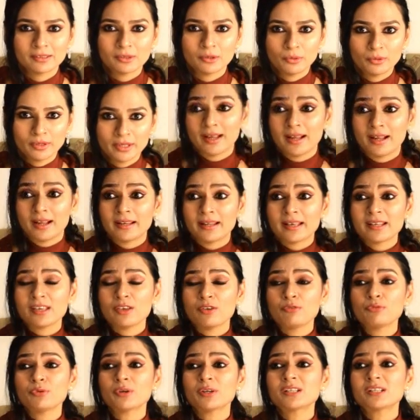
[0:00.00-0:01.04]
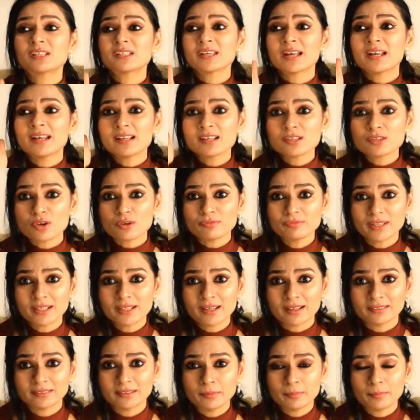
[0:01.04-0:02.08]
Okay, like if you are jealous of that
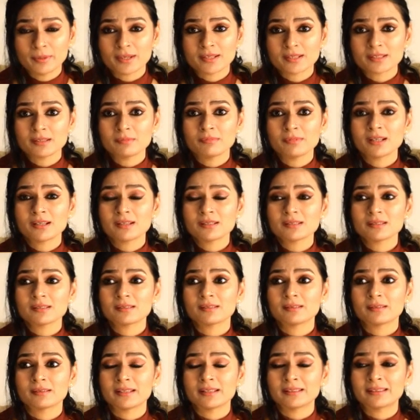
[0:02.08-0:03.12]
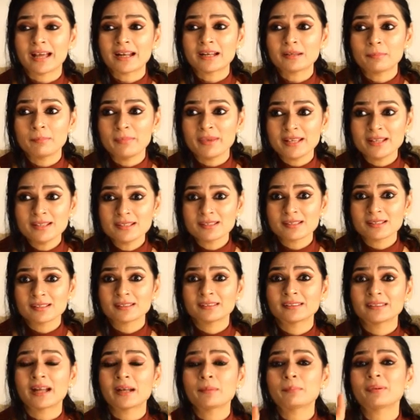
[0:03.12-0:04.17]
other person, because that means
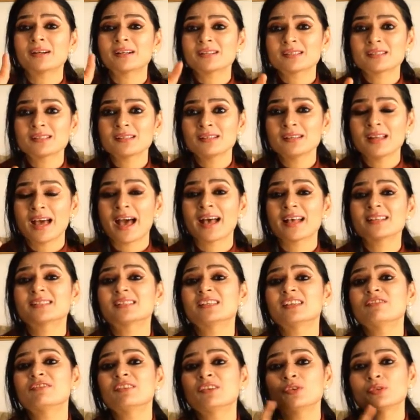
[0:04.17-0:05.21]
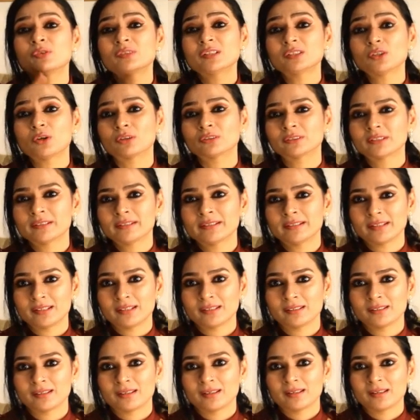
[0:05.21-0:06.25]
that person has given you that
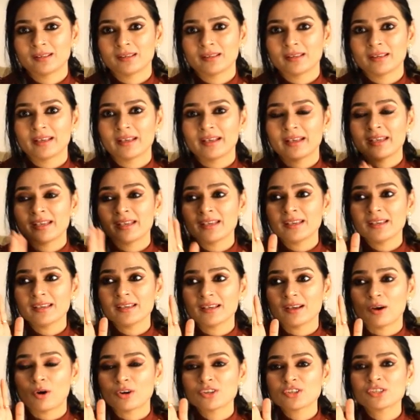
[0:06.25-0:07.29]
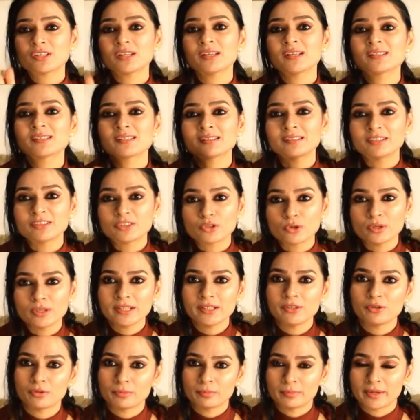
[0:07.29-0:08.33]
authority, he or she is
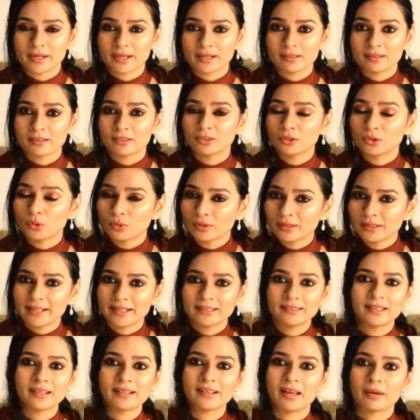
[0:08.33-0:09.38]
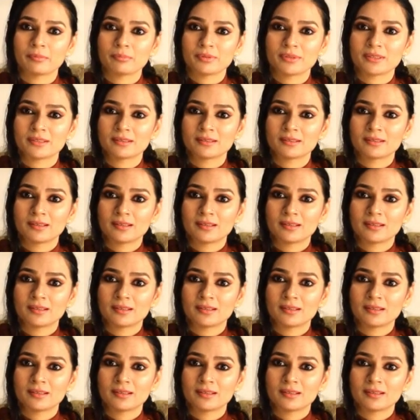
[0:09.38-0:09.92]
controlling your brain. Don't let that happen.